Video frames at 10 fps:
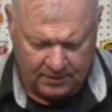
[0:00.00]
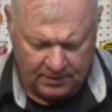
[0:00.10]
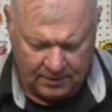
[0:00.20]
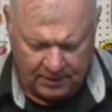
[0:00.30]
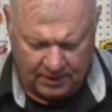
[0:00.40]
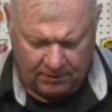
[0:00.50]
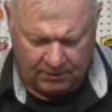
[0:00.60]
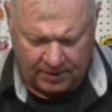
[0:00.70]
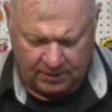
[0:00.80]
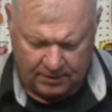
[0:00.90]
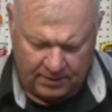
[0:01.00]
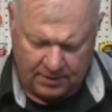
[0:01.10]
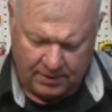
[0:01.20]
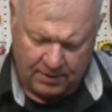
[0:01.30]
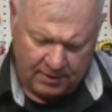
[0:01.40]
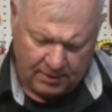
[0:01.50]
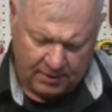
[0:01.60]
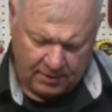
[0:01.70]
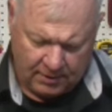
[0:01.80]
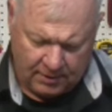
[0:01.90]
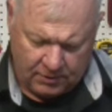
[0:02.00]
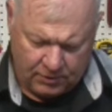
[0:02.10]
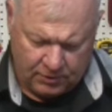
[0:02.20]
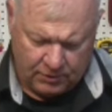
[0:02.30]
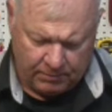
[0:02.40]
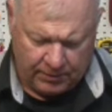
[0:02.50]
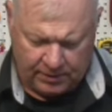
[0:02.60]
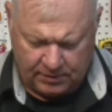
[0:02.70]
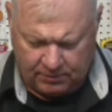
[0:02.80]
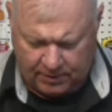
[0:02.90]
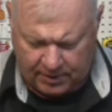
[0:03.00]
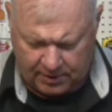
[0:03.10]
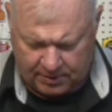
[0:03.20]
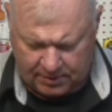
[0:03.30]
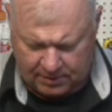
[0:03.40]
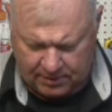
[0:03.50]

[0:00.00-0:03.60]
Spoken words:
I want to strip these threads.